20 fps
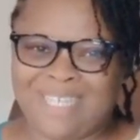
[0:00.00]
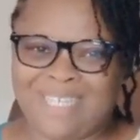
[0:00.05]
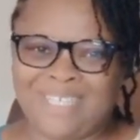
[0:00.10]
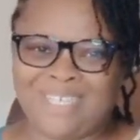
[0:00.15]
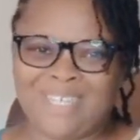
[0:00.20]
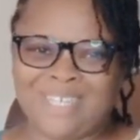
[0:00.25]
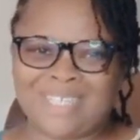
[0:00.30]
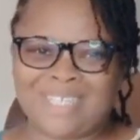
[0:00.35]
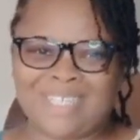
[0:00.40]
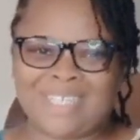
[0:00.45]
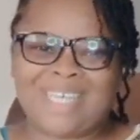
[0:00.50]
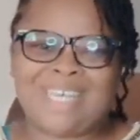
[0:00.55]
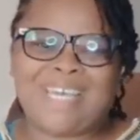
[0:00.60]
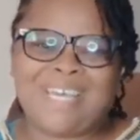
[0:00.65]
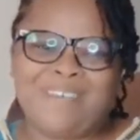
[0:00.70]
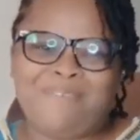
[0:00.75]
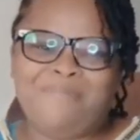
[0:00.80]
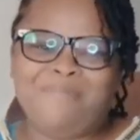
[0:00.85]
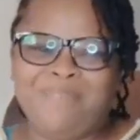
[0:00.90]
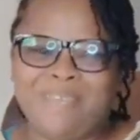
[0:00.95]
It just
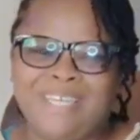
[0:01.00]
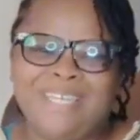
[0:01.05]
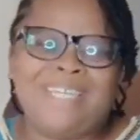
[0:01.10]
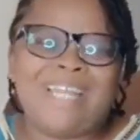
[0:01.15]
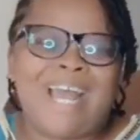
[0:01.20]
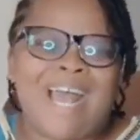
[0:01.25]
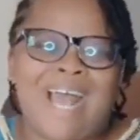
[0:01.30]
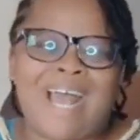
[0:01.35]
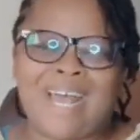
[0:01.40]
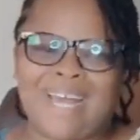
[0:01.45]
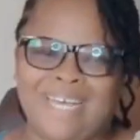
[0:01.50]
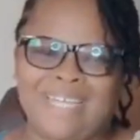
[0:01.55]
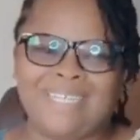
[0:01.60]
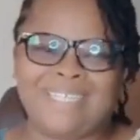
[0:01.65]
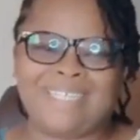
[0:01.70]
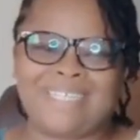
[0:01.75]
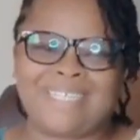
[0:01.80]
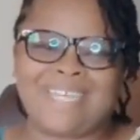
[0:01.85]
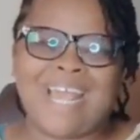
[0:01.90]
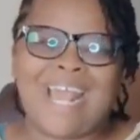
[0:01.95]
came in
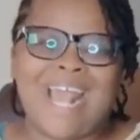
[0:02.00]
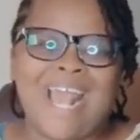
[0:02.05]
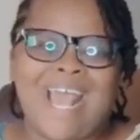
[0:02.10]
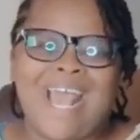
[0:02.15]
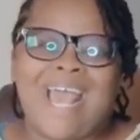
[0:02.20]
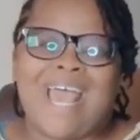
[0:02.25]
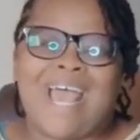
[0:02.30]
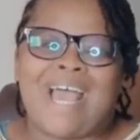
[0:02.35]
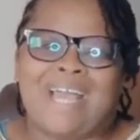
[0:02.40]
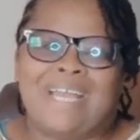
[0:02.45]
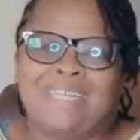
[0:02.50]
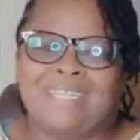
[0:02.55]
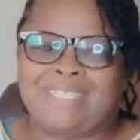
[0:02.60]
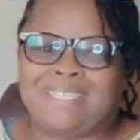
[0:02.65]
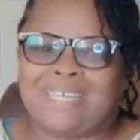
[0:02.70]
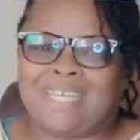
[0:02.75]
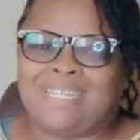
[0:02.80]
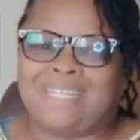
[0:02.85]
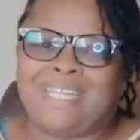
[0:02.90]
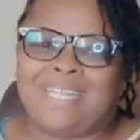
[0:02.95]
and I
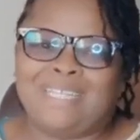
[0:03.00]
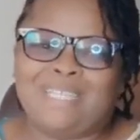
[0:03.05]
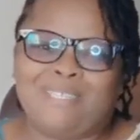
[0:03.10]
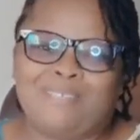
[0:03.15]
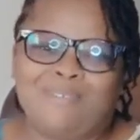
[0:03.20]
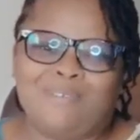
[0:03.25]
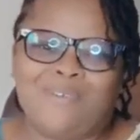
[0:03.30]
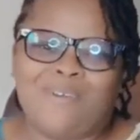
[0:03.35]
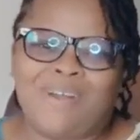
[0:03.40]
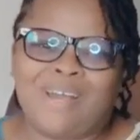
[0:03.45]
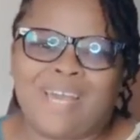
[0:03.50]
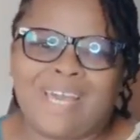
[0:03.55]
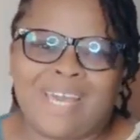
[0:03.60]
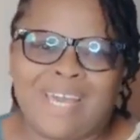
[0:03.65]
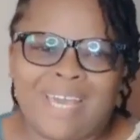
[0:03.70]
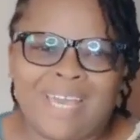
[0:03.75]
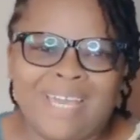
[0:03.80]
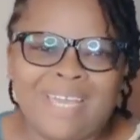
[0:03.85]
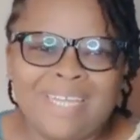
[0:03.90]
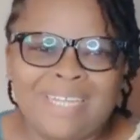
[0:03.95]
decided to
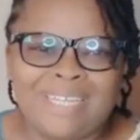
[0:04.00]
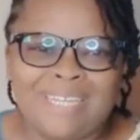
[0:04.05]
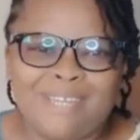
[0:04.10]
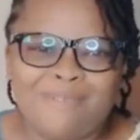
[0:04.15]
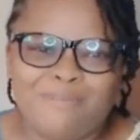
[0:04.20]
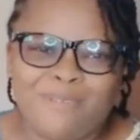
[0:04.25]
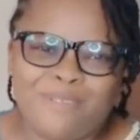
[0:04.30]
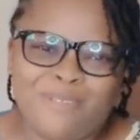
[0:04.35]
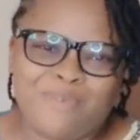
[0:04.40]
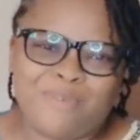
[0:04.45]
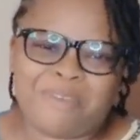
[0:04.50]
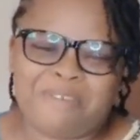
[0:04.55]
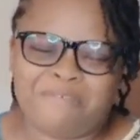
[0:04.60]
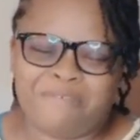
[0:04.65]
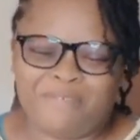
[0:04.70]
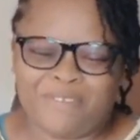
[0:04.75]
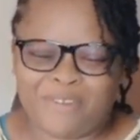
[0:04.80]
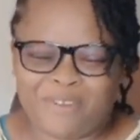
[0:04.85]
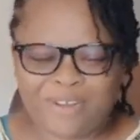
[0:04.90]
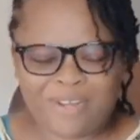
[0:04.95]
okay, let me do a
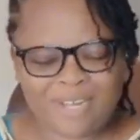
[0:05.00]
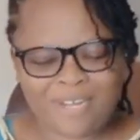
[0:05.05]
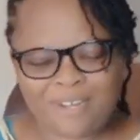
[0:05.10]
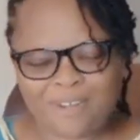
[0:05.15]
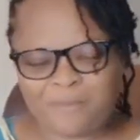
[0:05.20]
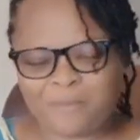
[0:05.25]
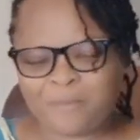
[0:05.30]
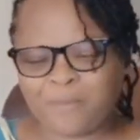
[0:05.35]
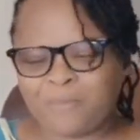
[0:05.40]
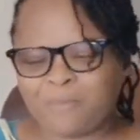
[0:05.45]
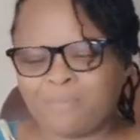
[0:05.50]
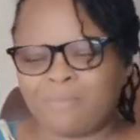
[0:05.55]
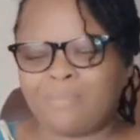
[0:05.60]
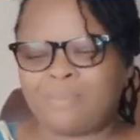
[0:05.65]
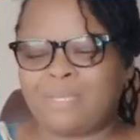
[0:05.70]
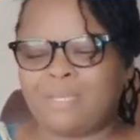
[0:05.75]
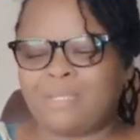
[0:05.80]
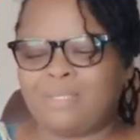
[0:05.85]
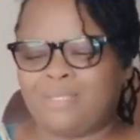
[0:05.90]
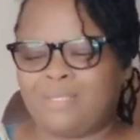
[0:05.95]
vlog
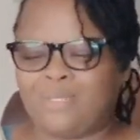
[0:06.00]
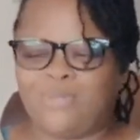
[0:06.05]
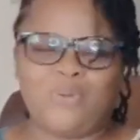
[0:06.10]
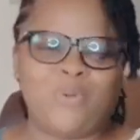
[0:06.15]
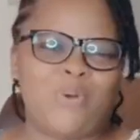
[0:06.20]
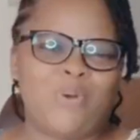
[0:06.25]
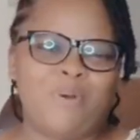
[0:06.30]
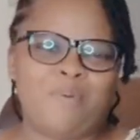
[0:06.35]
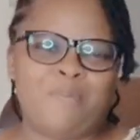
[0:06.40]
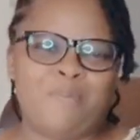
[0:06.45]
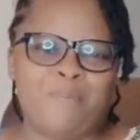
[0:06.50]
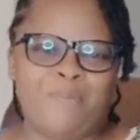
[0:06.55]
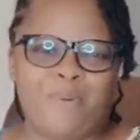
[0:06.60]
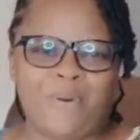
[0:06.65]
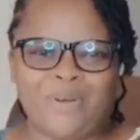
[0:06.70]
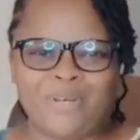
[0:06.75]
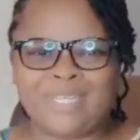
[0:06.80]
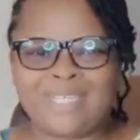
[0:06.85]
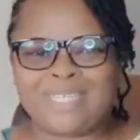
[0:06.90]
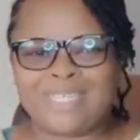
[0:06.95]
to
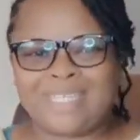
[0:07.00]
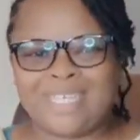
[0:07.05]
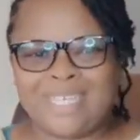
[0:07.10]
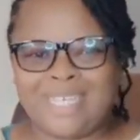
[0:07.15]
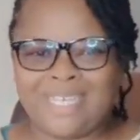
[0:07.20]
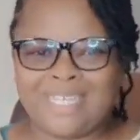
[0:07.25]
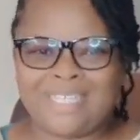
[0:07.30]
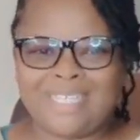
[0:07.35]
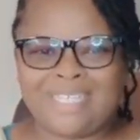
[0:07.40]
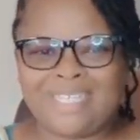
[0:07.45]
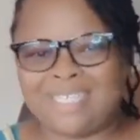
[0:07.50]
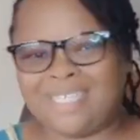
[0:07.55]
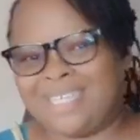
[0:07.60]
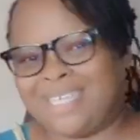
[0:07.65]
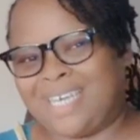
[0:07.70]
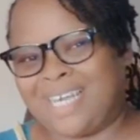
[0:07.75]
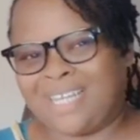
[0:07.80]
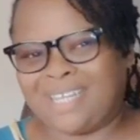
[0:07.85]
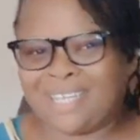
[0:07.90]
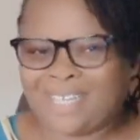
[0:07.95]
unbox it
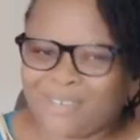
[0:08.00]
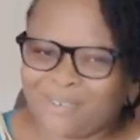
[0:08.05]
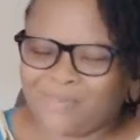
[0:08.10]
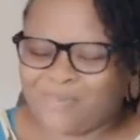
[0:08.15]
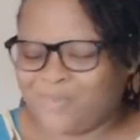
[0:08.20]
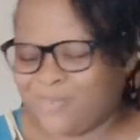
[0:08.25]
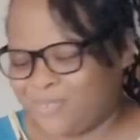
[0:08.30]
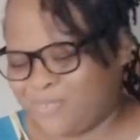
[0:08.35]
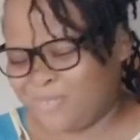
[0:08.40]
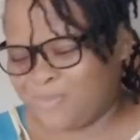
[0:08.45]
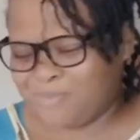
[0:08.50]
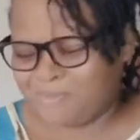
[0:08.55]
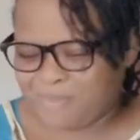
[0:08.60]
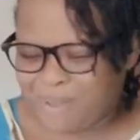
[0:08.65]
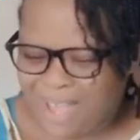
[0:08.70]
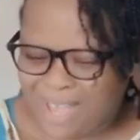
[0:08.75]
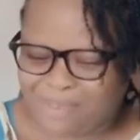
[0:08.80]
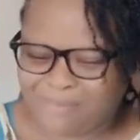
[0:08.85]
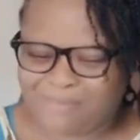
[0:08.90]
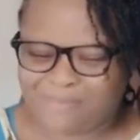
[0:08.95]
together with
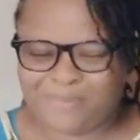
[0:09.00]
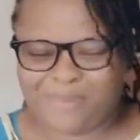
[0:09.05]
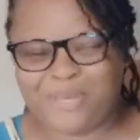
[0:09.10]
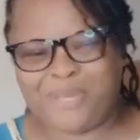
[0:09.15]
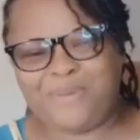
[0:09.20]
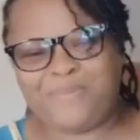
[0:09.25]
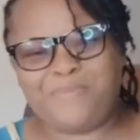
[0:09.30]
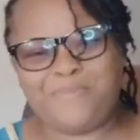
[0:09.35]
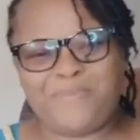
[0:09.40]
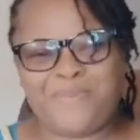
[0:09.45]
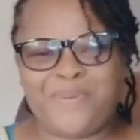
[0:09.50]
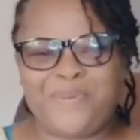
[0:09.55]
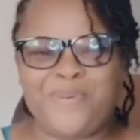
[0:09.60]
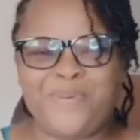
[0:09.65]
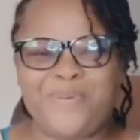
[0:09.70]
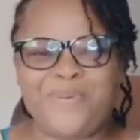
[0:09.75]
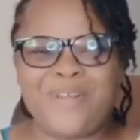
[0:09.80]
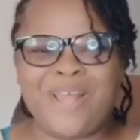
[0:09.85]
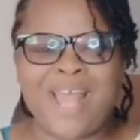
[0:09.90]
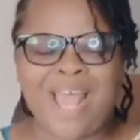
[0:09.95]
my
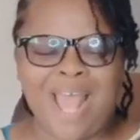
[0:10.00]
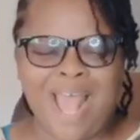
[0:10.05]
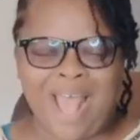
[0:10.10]
people.